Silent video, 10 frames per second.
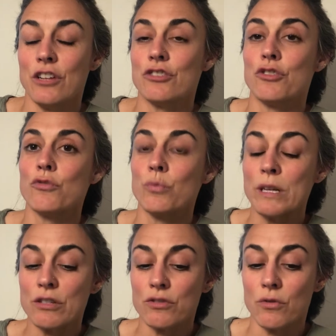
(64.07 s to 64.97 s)
to
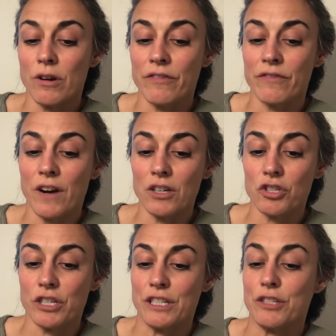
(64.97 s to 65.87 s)
restore
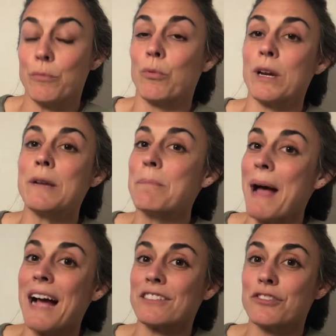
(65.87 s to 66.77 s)
function, to bring
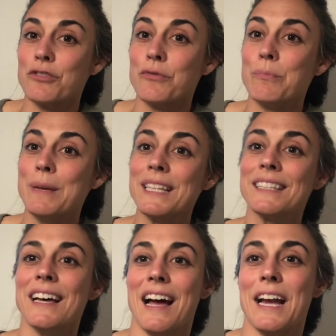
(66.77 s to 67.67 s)
back to
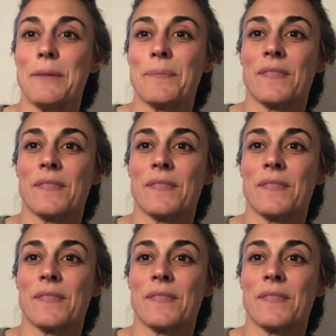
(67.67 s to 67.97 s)
midline.